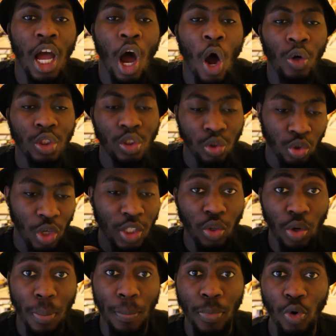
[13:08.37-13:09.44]
Always try
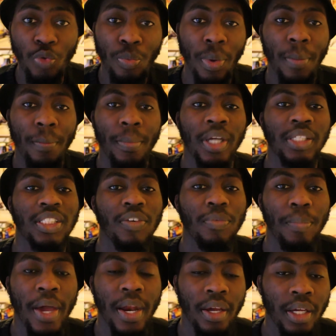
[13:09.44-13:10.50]
to improve
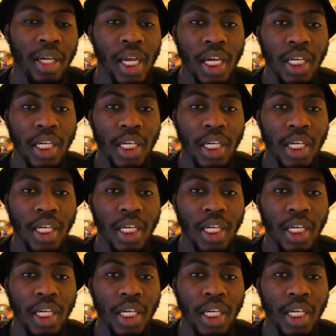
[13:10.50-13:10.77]
myself better.